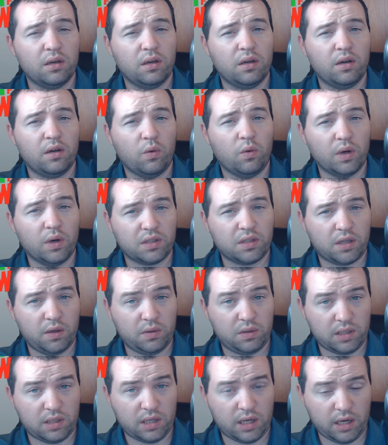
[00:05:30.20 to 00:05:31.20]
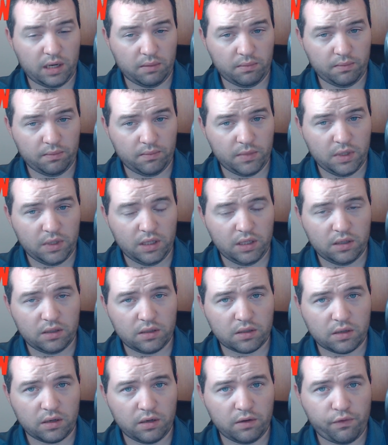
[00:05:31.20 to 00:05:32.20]
West Coast time.
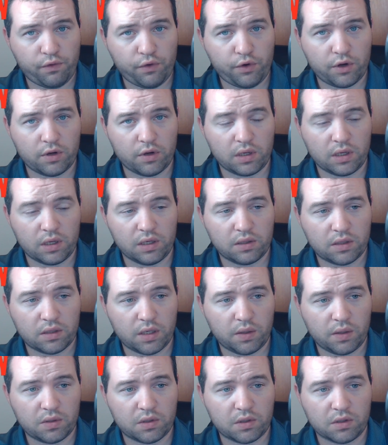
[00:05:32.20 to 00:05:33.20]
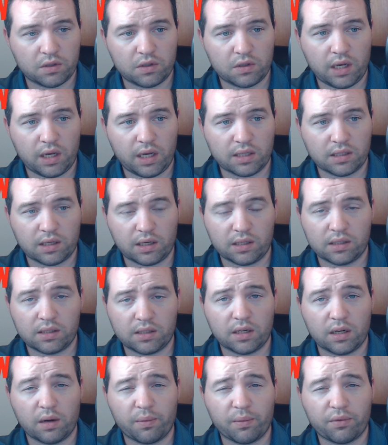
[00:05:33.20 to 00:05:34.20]
Sorry for your East Coasters. You guys got to
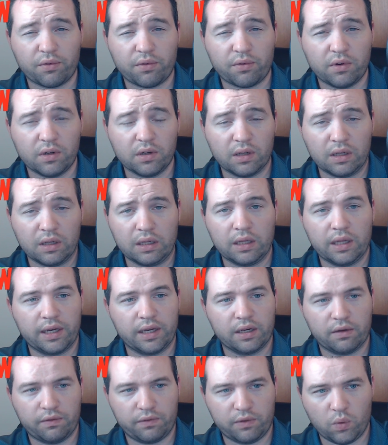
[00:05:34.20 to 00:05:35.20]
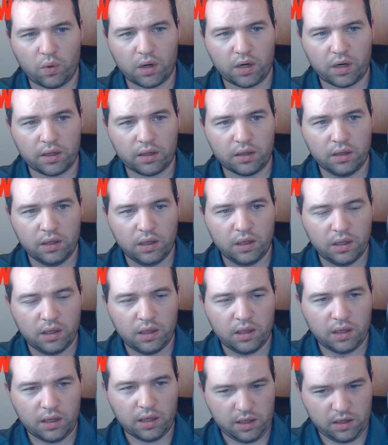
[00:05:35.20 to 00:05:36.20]
stay up really late if you want
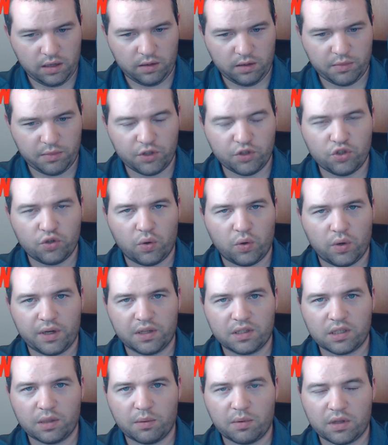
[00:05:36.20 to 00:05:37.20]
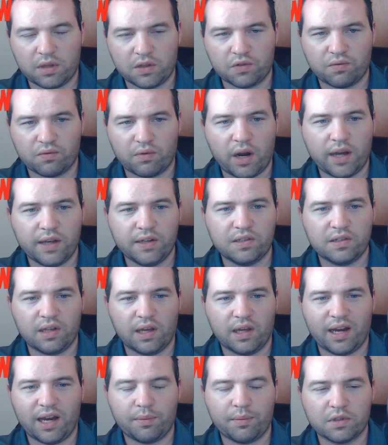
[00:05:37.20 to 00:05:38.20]
to um, enjoy some of these rides that
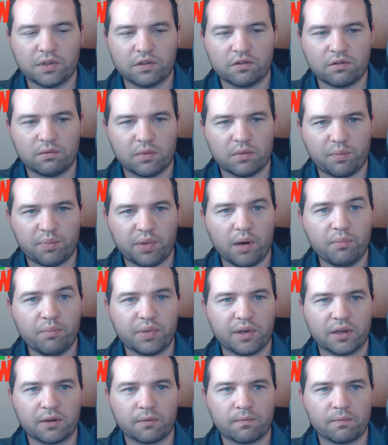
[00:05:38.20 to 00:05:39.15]
happens from the pumping